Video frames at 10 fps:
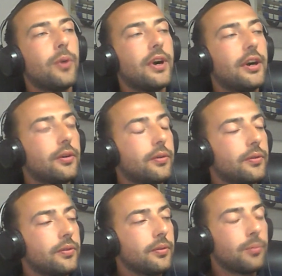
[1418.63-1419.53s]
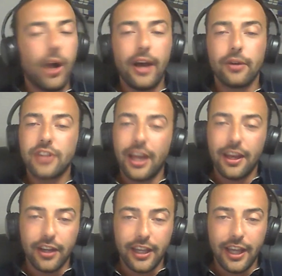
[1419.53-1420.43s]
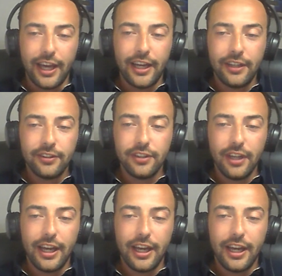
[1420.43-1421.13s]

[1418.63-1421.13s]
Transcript: well, what else can I get?